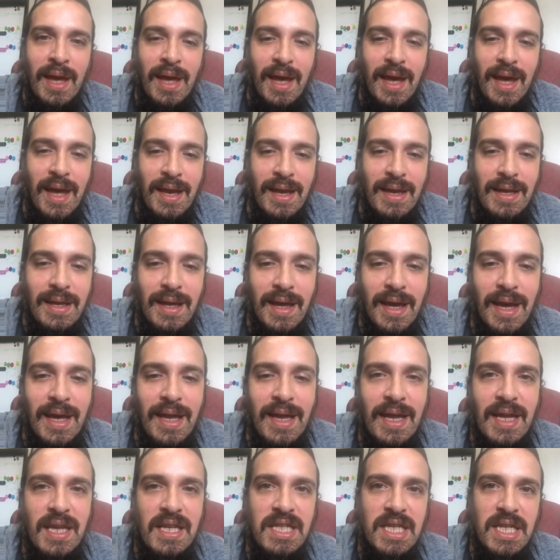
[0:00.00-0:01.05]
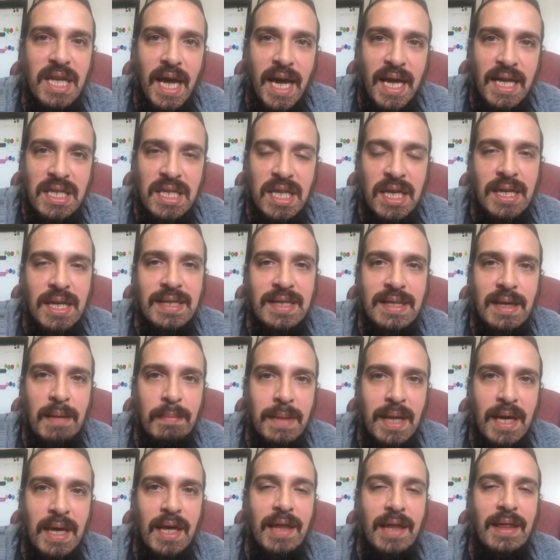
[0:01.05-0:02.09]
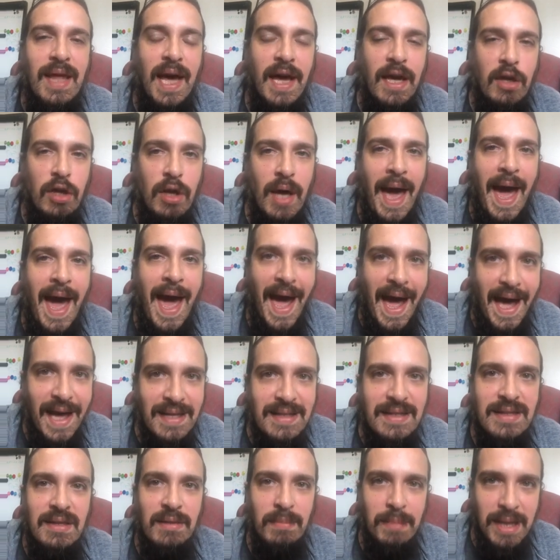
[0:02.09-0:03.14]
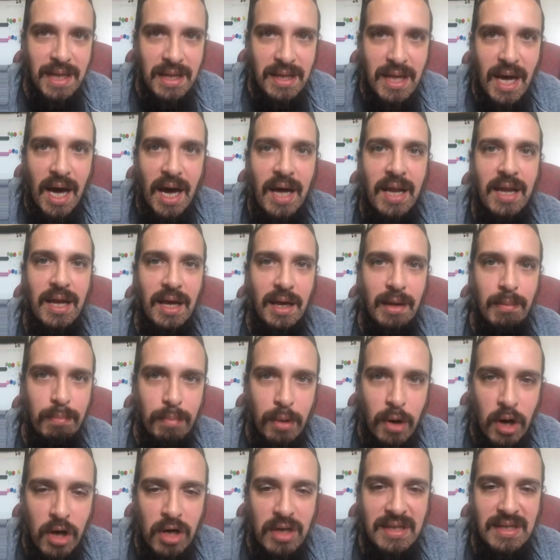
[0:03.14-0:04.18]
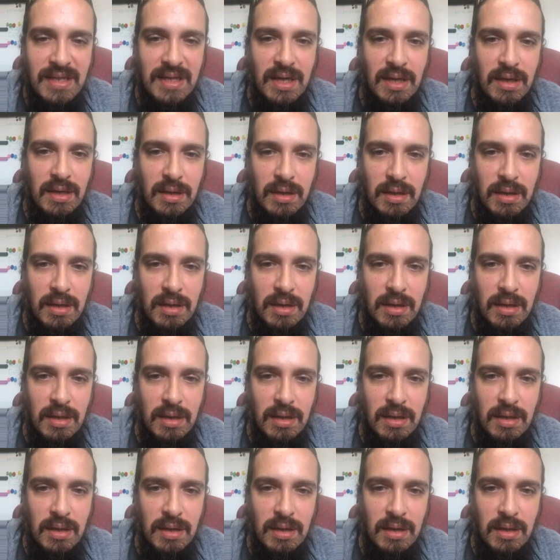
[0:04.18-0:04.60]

Initiation is something that has to be done in person.